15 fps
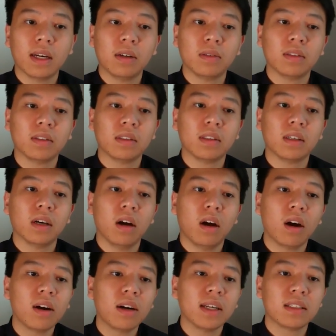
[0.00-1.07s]
Now,
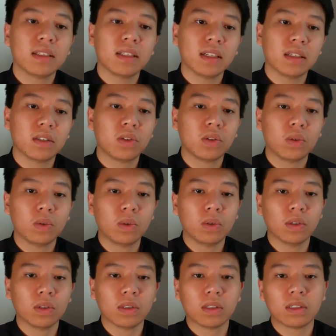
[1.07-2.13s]
RNA-seq
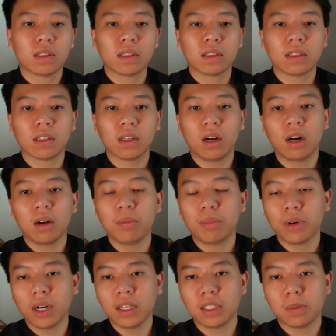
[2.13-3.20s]
tools are a
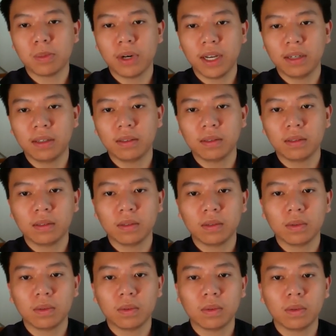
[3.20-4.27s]
broad spread.
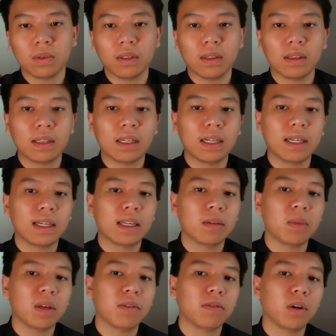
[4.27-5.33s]
They
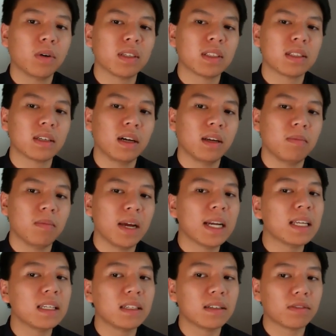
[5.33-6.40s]
can be focused on
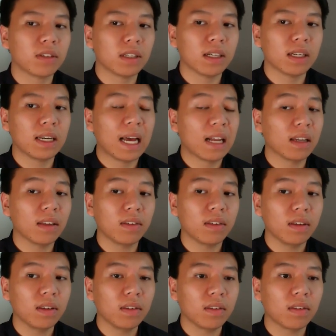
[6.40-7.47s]
many different
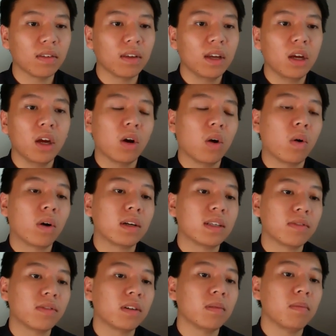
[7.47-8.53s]
analyses or
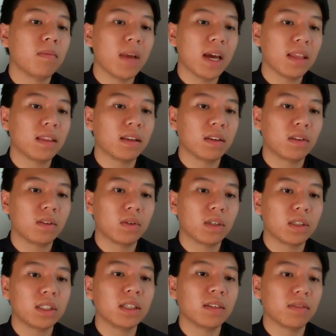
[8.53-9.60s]
different methods to
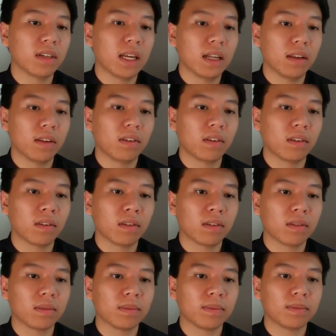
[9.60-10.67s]
achieve analysis.
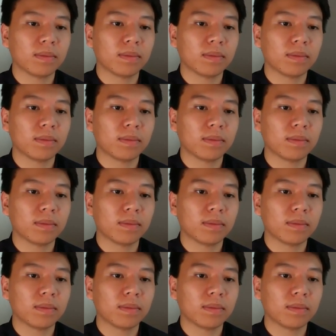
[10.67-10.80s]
